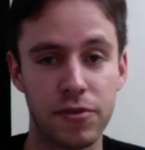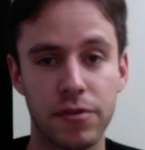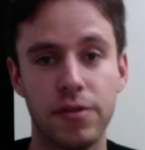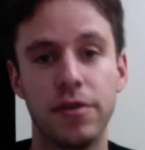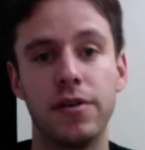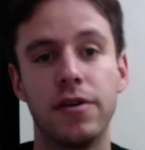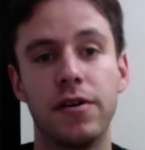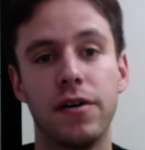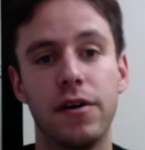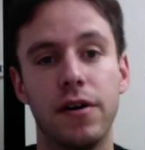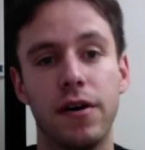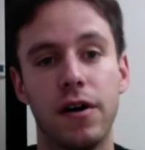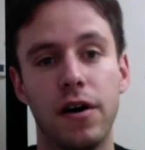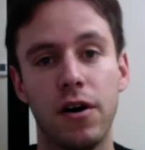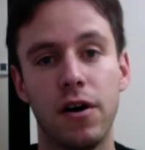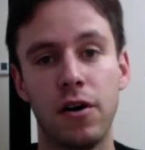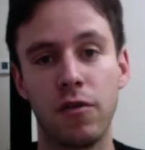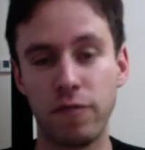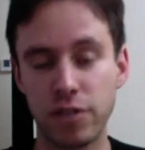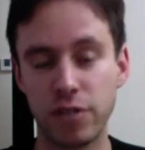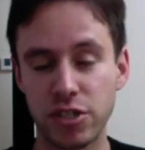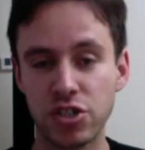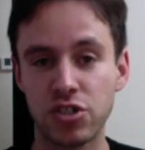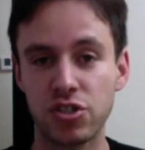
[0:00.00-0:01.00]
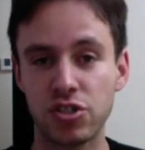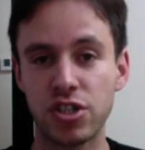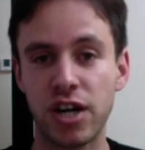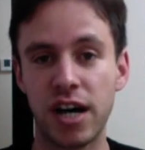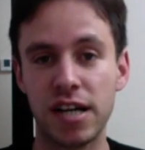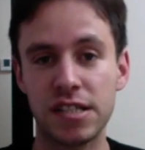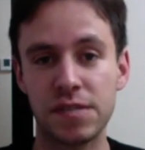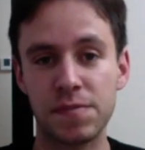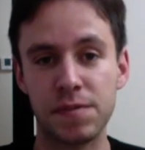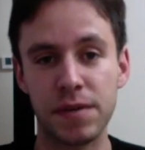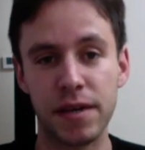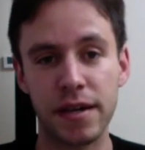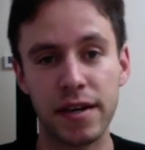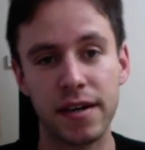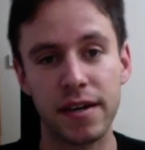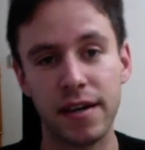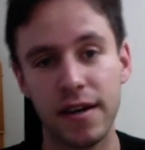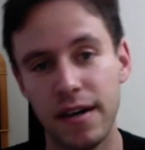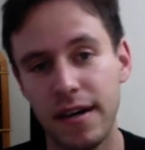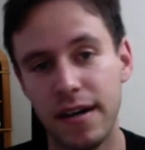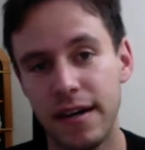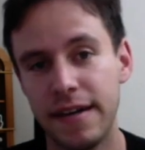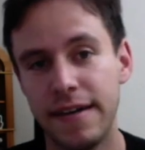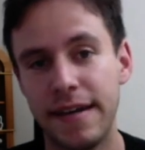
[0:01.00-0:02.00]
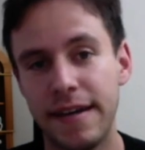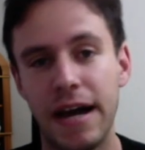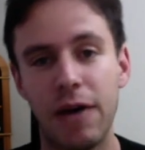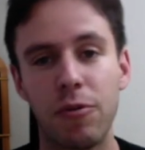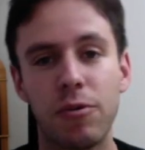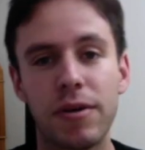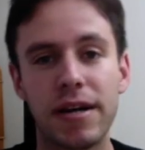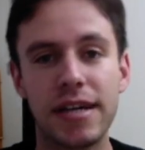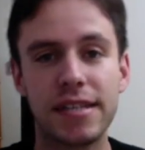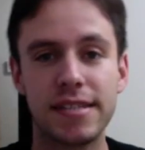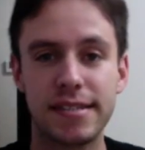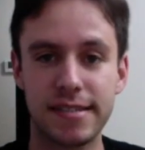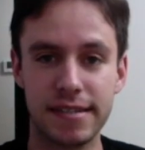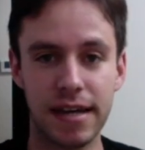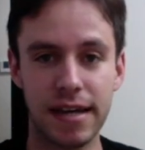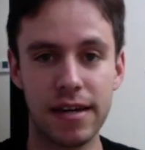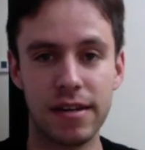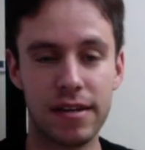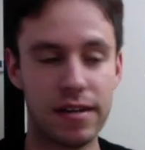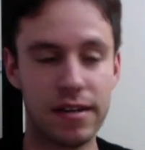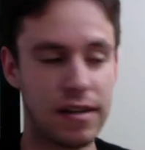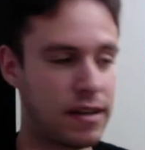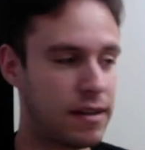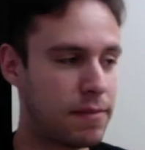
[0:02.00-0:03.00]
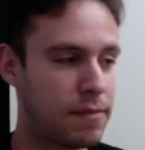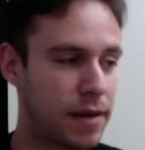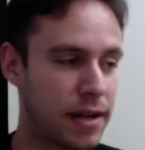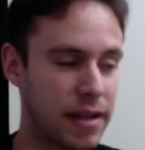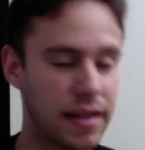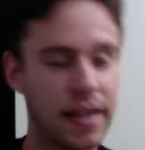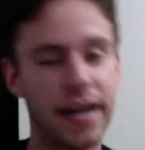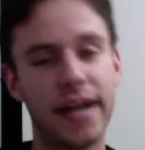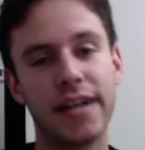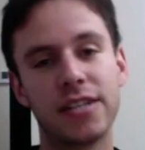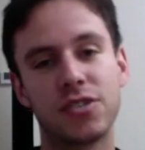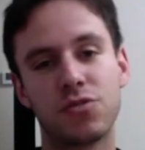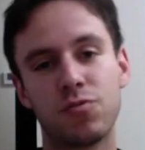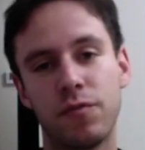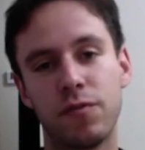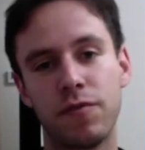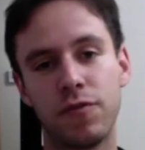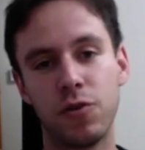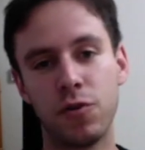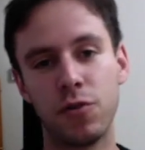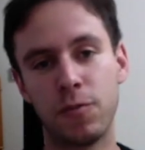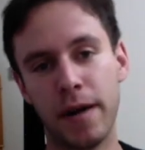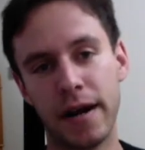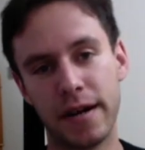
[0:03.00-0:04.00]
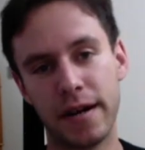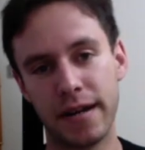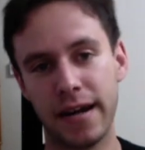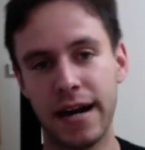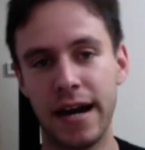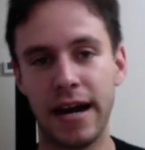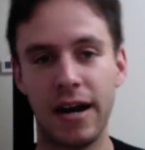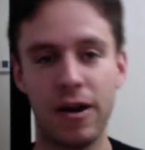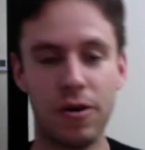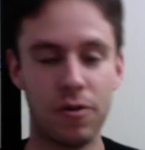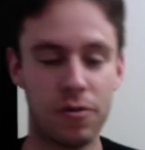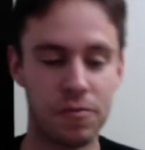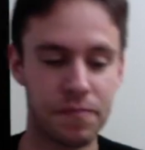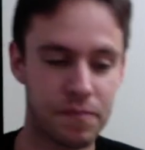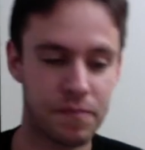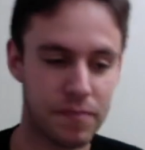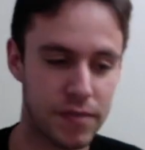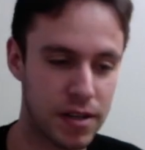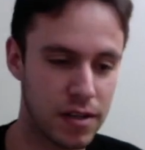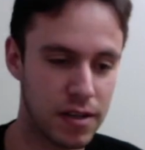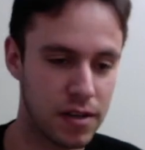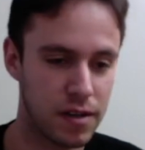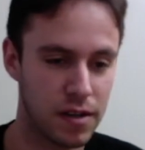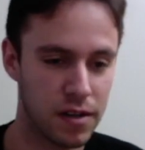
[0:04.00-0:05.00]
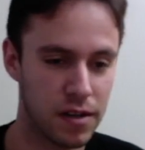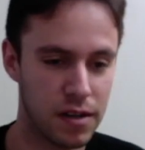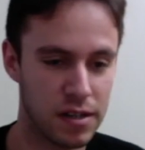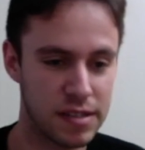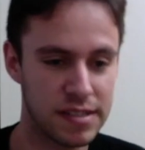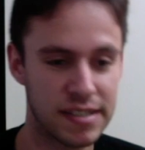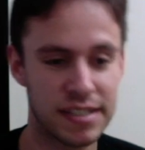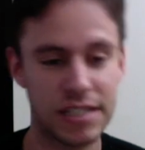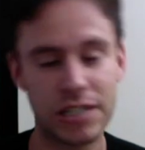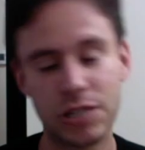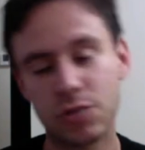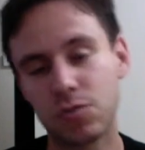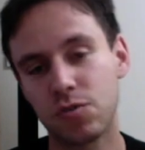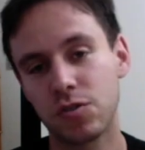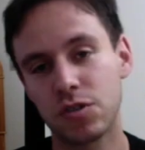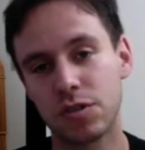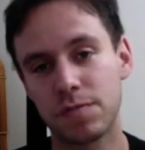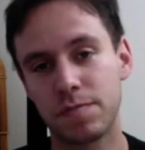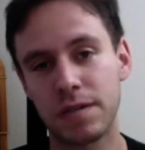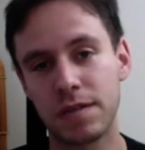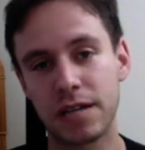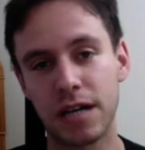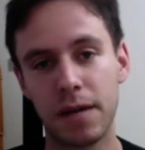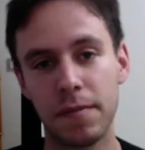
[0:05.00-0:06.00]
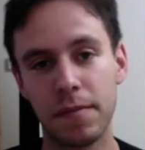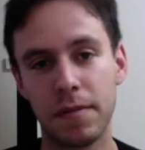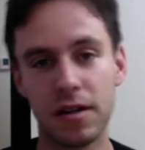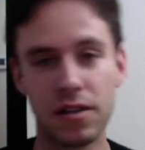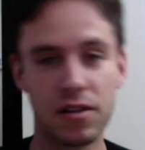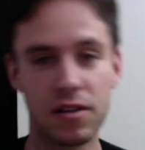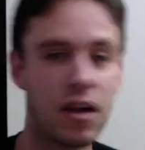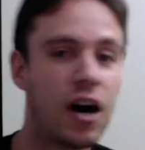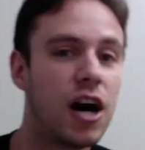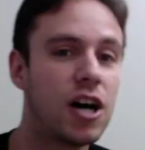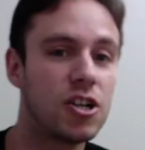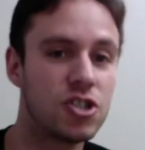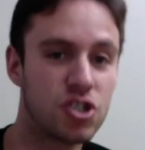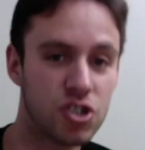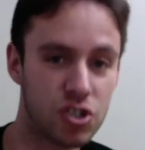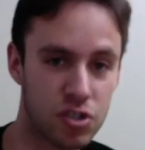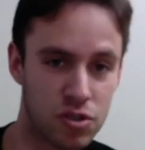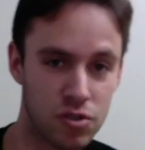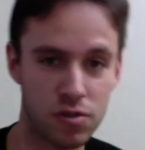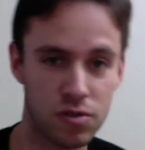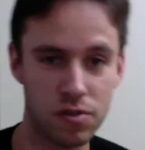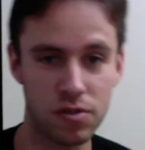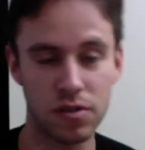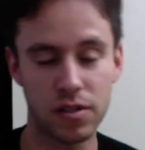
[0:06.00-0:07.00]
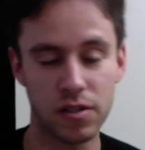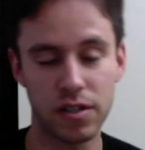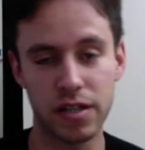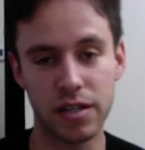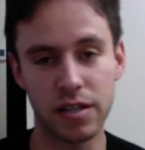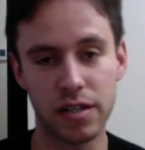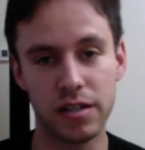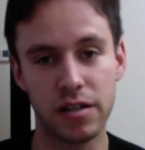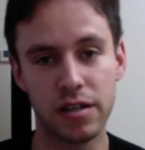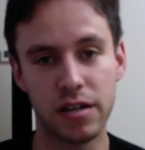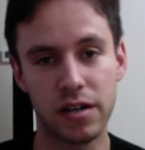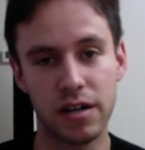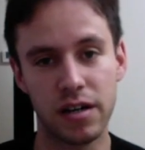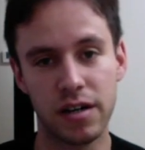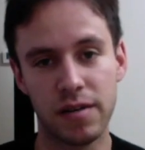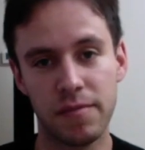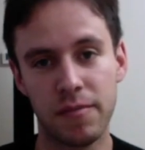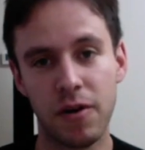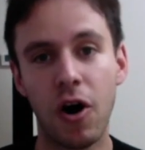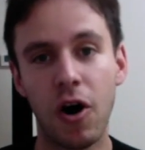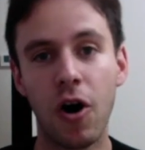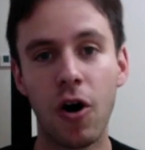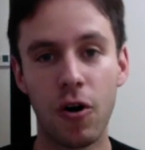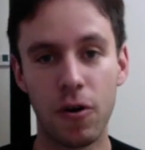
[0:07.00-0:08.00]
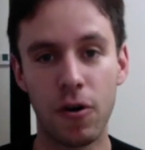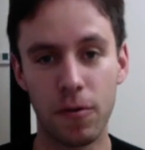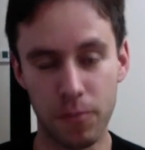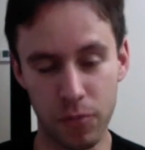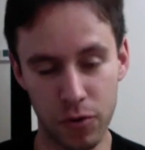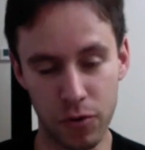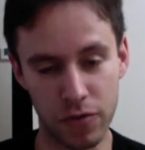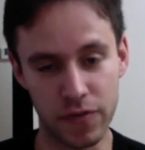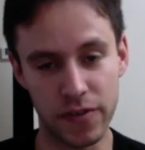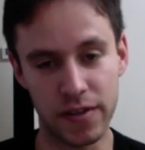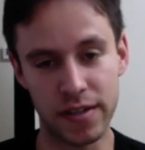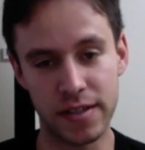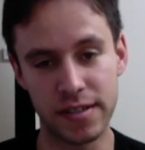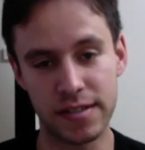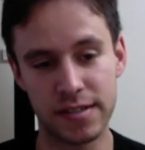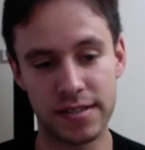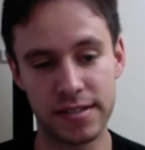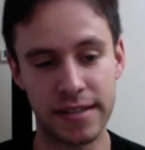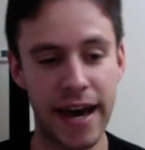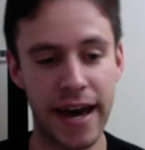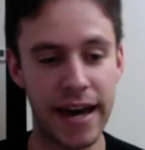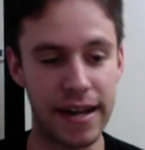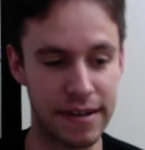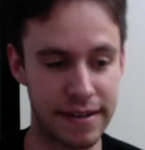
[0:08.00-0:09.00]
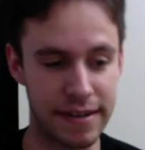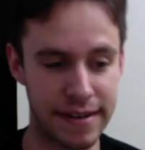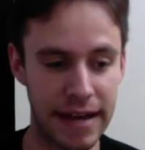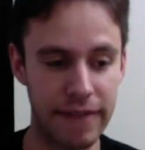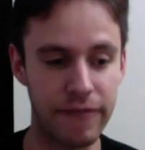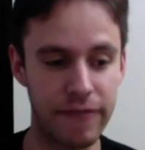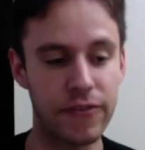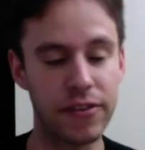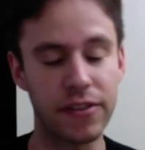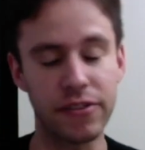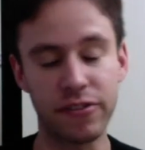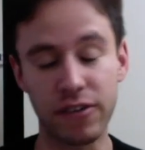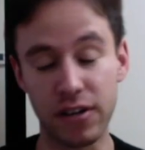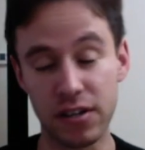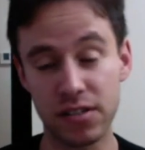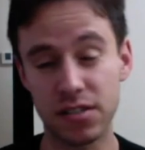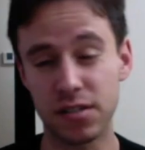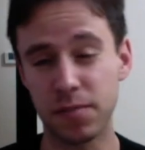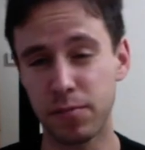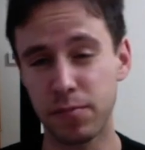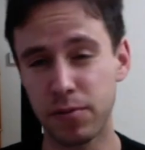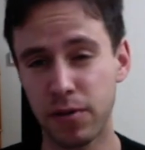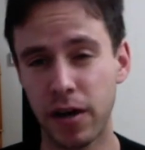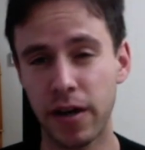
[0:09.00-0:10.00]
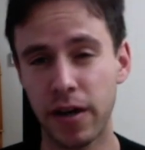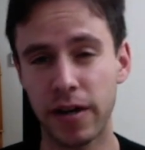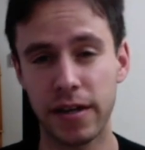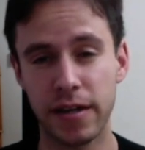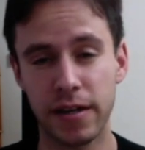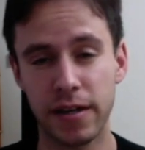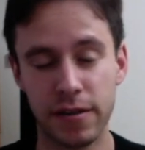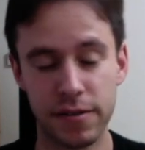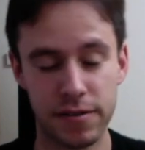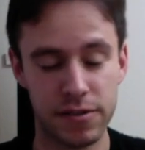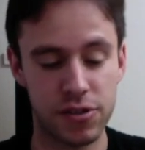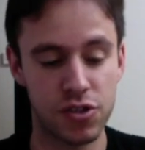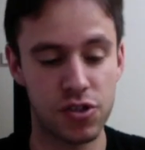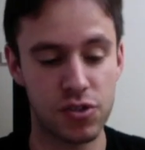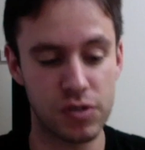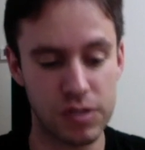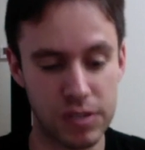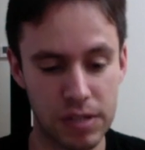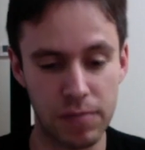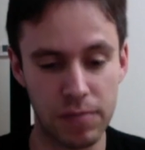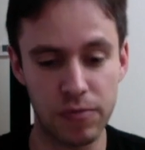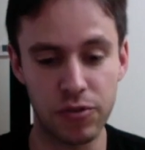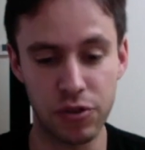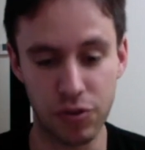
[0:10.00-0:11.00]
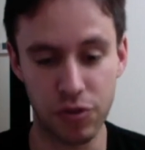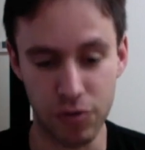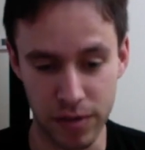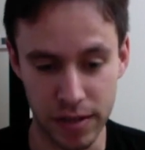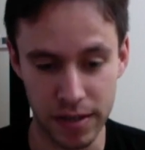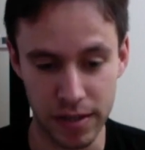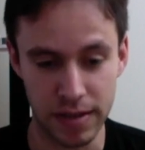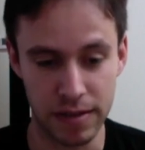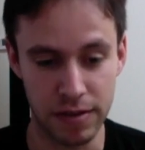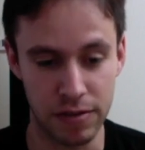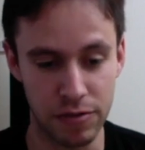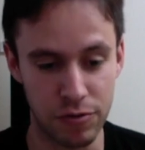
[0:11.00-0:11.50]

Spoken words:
the original Child's Play. Now, what I said in my last review about how sequels become illogical in horror movies, that definitely does apply here to some degree.